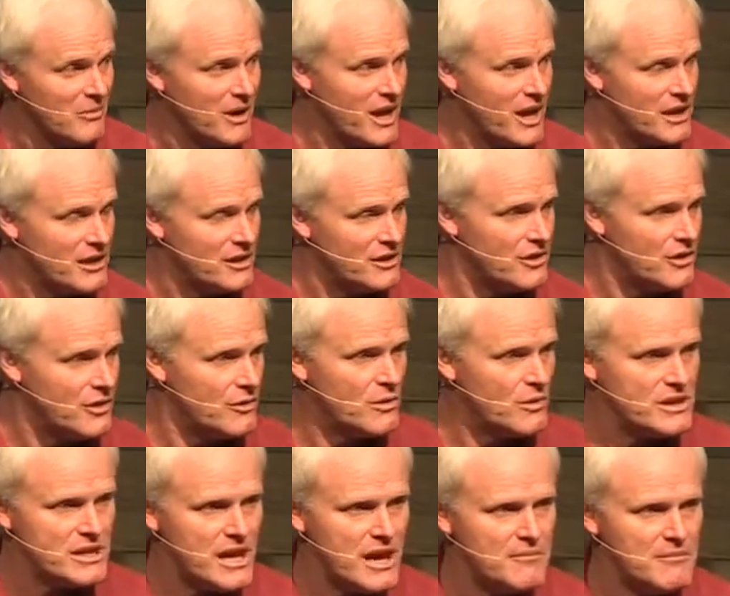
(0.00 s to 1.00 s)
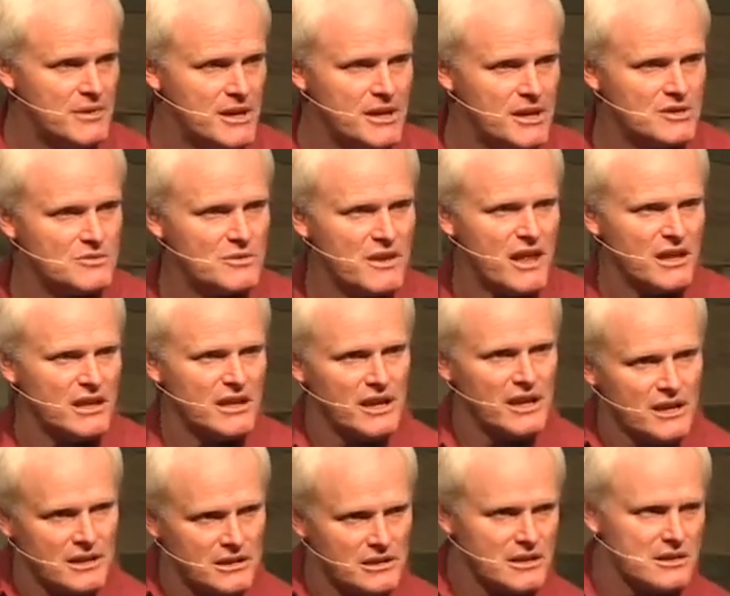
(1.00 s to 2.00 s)
We got to learn what that means without
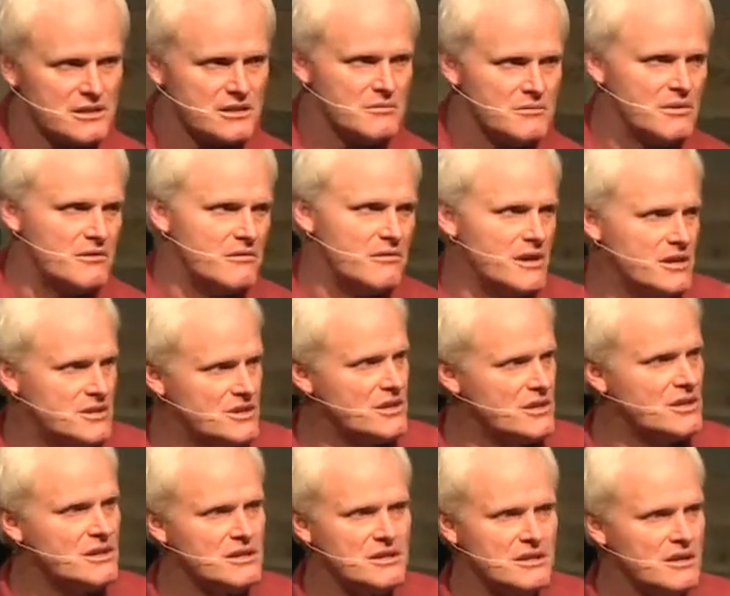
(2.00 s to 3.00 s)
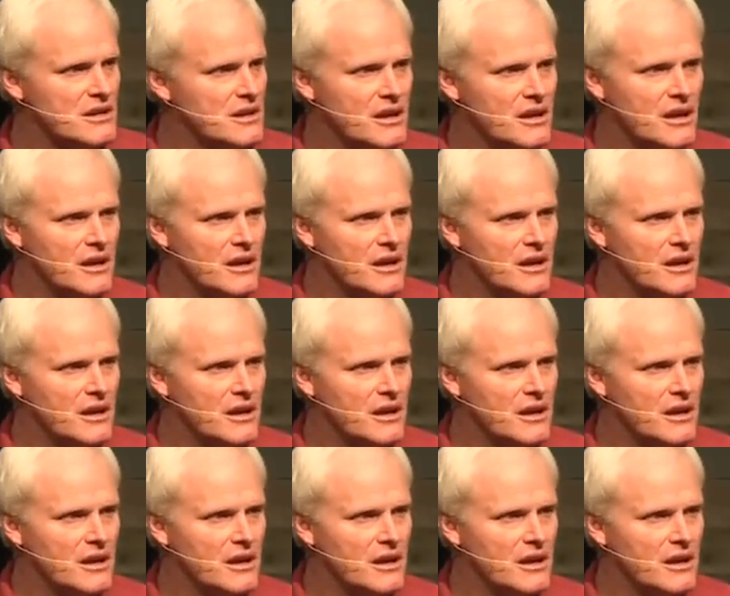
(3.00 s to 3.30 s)
legalism and rigidness.